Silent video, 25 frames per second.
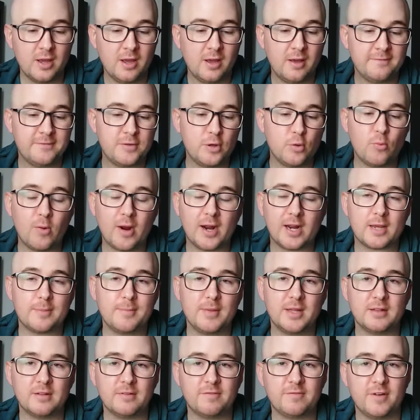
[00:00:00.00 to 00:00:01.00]
If you whack him
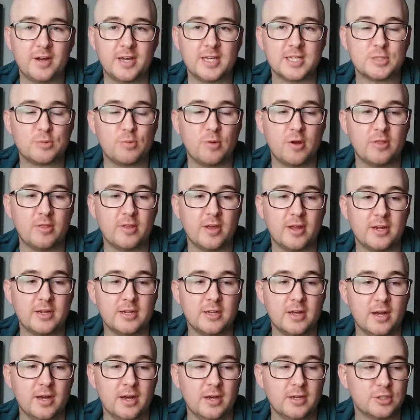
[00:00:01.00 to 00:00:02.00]
in the face with a
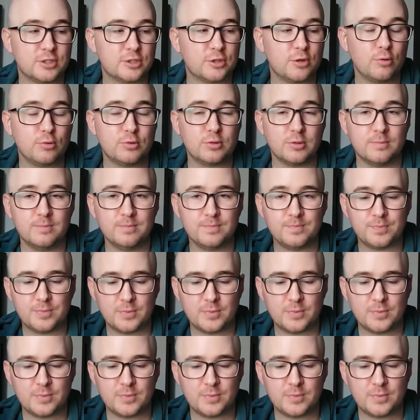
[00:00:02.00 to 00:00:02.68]
scutum,